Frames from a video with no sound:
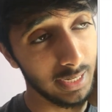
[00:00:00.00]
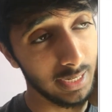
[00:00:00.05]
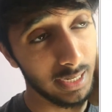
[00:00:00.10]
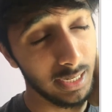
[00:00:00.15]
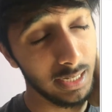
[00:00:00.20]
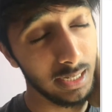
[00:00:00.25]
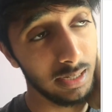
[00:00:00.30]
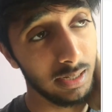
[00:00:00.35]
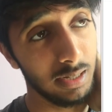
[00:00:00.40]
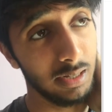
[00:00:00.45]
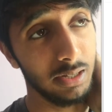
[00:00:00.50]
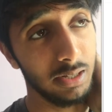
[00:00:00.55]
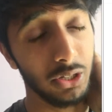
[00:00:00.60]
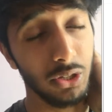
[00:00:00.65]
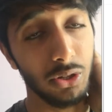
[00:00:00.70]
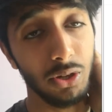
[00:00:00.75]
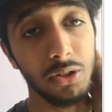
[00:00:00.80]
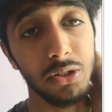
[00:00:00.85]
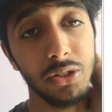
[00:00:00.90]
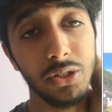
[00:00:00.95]
that,
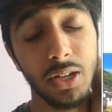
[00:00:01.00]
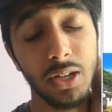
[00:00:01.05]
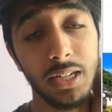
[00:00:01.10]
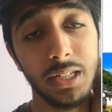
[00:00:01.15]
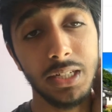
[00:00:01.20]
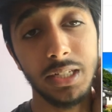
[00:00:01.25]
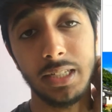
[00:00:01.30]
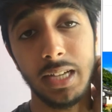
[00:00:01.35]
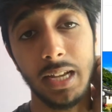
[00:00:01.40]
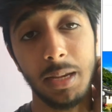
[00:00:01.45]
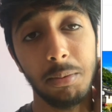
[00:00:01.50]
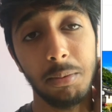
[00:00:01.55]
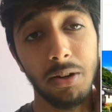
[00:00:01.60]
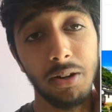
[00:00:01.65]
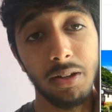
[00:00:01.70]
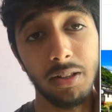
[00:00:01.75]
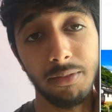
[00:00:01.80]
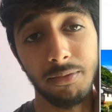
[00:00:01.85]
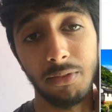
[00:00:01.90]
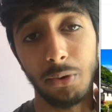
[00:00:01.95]
you also get to take part
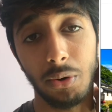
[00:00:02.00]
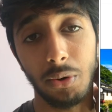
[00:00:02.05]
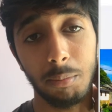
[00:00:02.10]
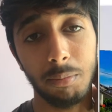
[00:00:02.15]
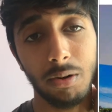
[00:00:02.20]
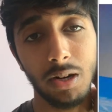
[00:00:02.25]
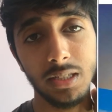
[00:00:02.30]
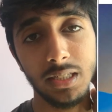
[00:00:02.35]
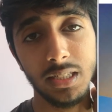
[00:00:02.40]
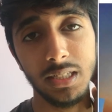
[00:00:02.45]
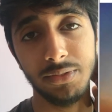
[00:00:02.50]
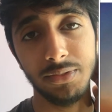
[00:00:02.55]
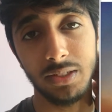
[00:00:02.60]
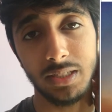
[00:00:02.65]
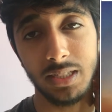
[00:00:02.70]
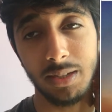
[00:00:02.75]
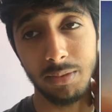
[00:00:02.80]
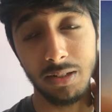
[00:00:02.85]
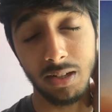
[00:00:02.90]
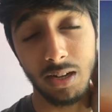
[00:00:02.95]
in the voting process for
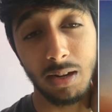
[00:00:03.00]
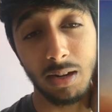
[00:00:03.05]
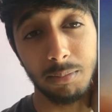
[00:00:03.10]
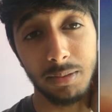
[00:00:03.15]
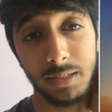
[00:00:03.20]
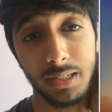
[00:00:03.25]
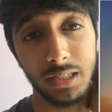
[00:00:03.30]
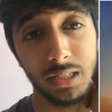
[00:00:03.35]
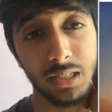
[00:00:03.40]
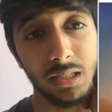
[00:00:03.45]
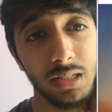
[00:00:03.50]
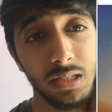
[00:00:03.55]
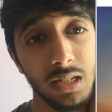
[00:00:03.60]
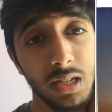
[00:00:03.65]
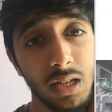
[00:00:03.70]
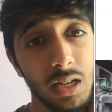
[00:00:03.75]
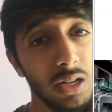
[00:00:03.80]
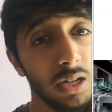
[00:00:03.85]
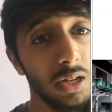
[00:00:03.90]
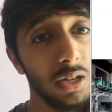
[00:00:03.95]
some of the competitions,
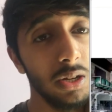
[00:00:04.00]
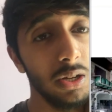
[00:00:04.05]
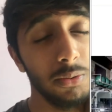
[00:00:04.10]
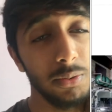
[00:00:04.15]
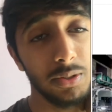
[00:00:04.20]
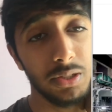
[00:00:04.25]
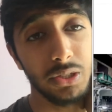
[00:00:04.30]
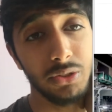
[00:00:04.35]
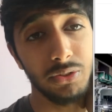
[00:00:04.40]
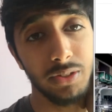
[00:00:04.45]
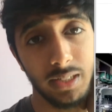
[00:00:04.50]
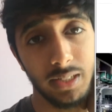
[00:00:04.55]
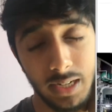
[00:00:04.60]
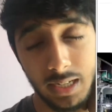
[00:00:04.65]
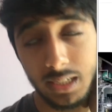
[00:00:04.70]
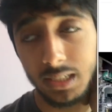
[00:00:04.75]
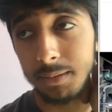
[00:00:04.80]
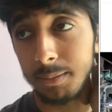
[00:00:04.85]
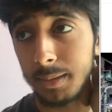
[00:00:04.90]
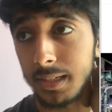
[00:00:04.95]
which is really
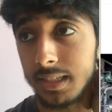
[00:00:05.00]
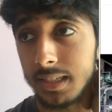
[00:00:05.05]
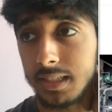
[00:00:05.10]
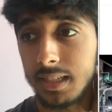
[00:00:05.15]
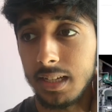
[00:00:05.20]
nice, because